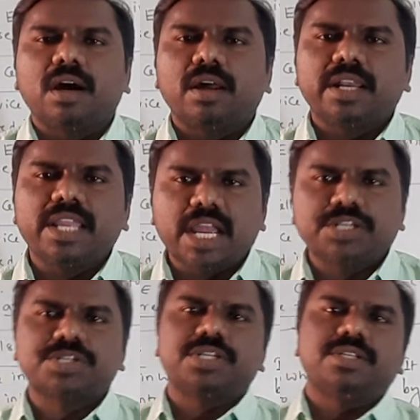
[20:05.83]
uh,
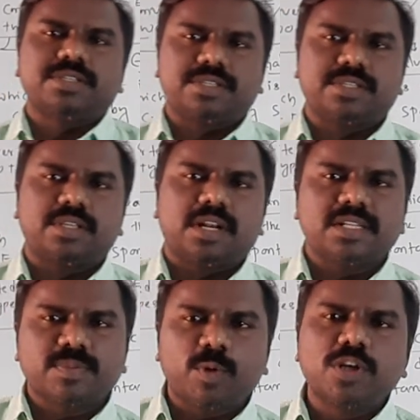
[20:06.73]
reactions
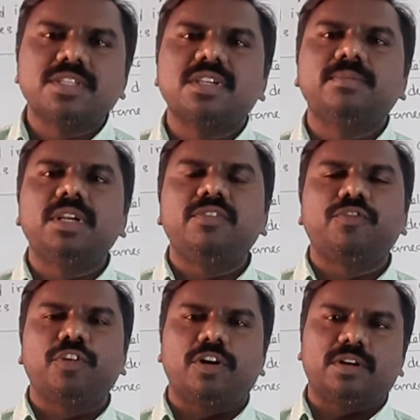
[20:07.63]
responsible
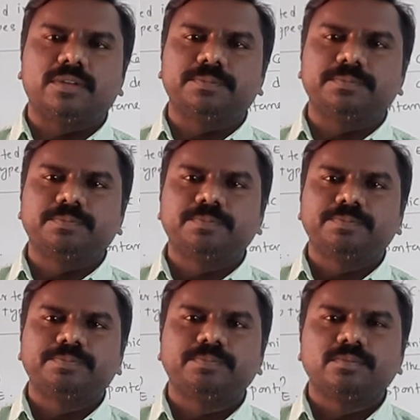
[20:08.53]
for
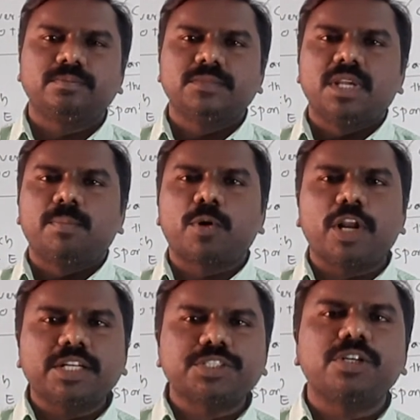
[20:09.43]

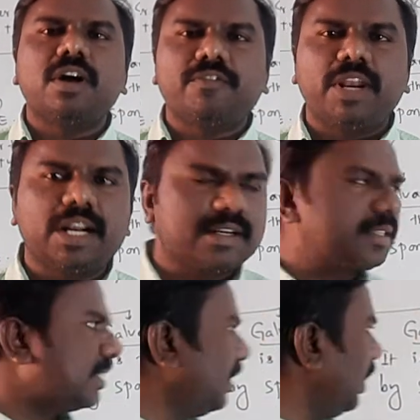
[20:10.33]
production of
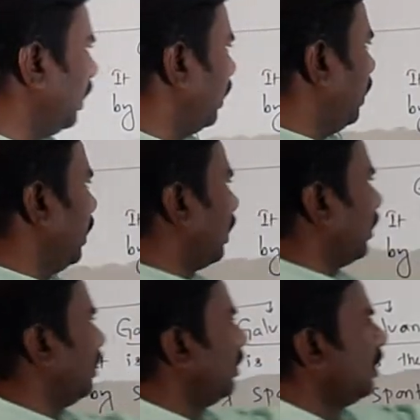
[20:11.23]
electricity here
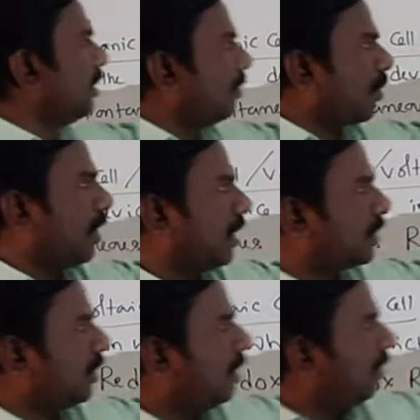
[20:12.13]

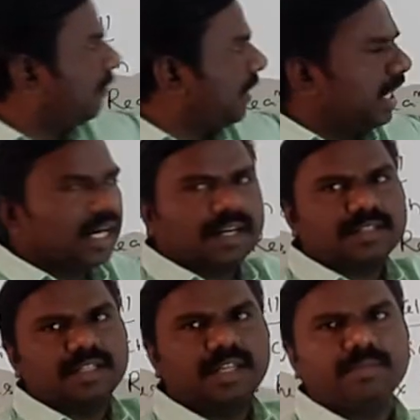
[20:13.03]
production of
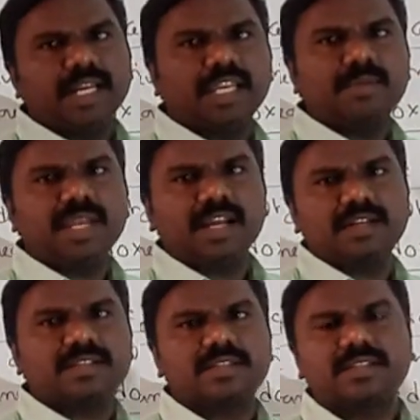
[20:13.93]
electricity by
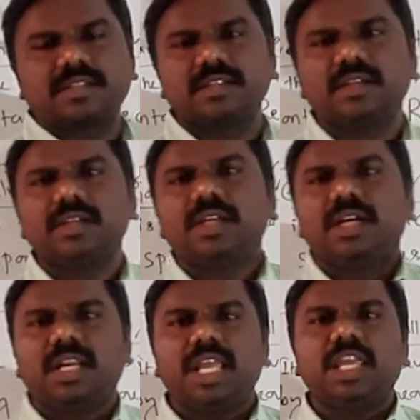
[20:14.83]
chemicals
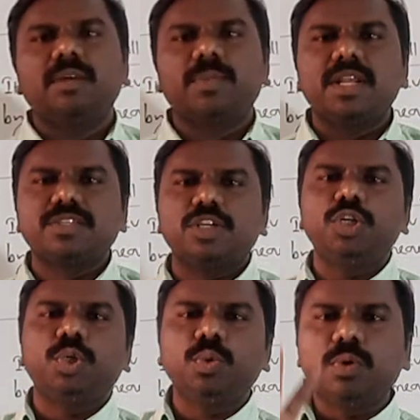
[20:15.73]
taking place in two